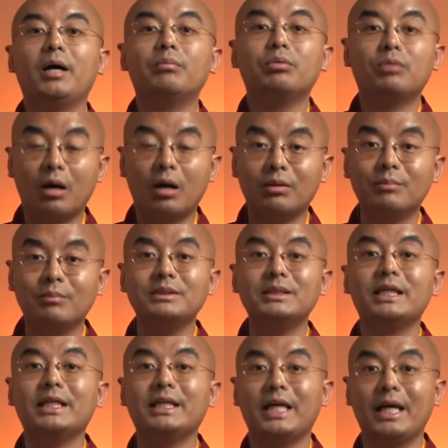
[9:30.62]
problems
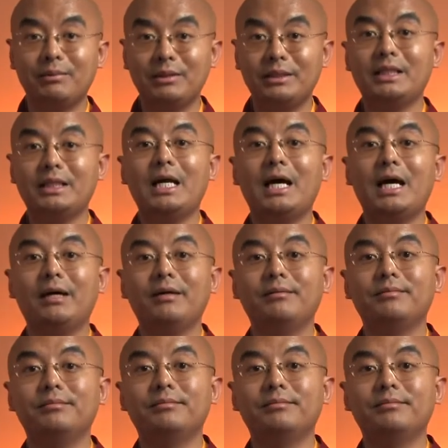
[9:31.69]
in everyday life,